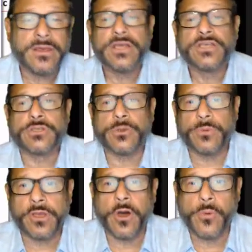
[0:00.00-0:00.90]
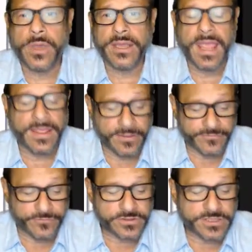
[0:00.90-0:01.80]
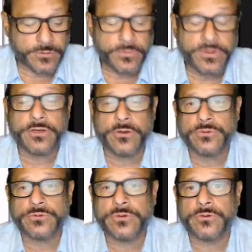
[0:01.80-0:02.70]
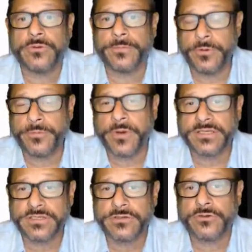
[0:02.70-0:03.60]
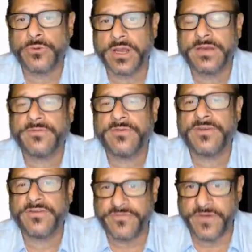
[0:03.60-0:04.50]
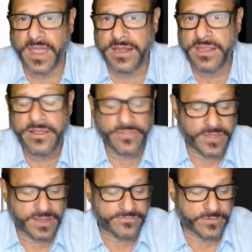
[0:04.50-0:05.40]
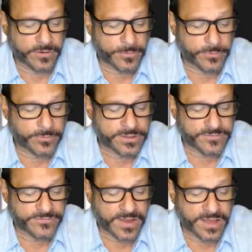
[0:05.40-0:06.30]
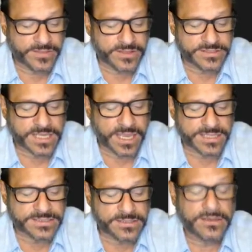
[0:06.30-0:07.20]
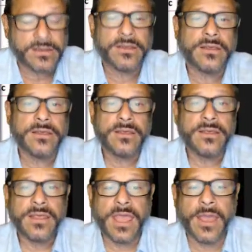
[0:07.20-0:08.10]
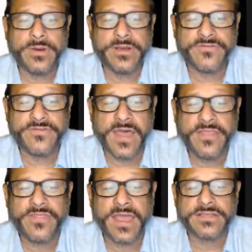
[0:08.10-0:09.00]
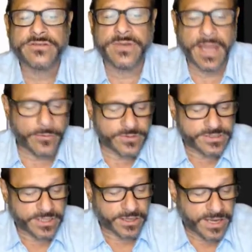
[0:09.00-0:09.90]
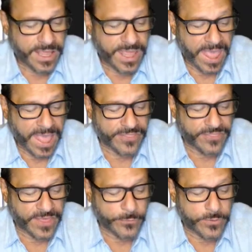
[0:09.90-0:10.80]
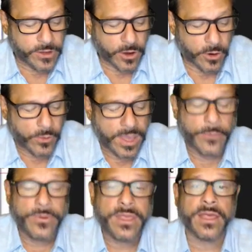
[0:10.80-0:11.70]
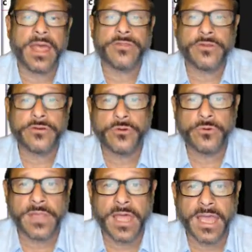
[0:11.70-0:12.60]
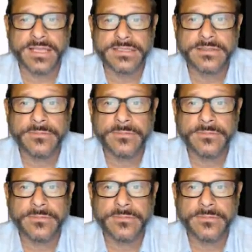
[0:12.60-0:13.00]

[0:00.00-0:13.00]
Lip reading: So we go in, and the first thing we do is we do the preprocessor directive of defining that variable. We define this constant, and we define that, so now it's done, and then we go and we add the 2 lines.